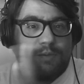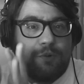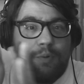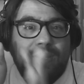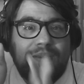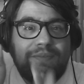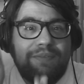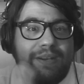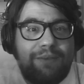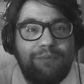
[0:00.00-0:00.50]
Or
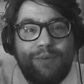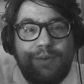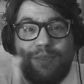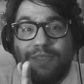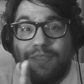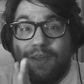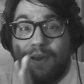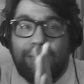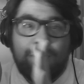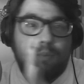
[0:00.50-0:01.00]
even if you
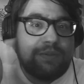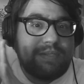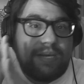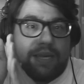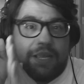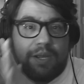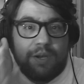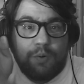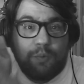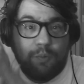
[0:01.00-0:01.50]
thought it was like
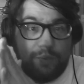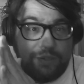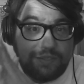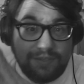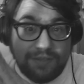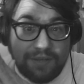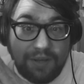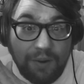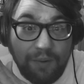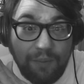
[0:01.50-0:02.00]
a
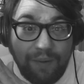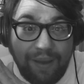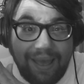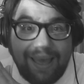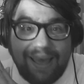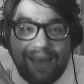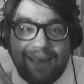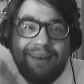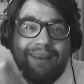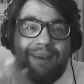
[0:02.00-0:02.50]
Crisco
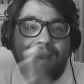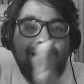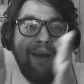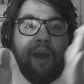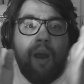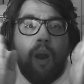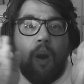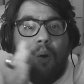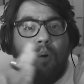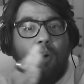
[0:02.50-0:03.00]
ad
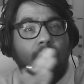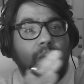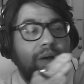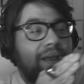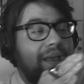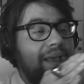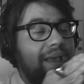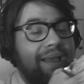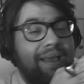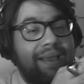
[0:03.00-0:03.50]
or
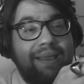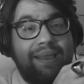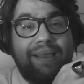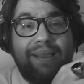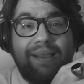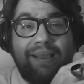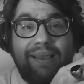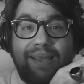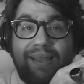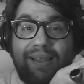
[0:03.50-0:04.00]

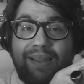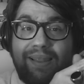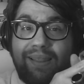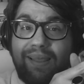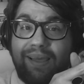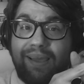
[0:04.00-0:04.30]
a